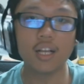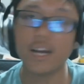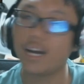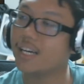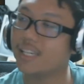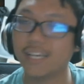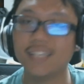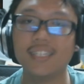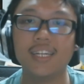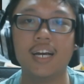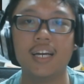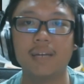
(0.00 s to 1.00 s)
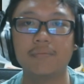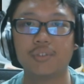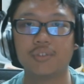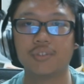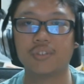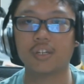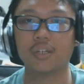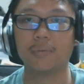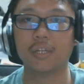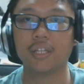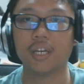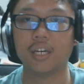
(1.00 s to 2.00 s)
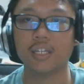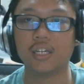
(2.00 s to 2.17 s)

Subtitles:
Again, I am so sorry about that.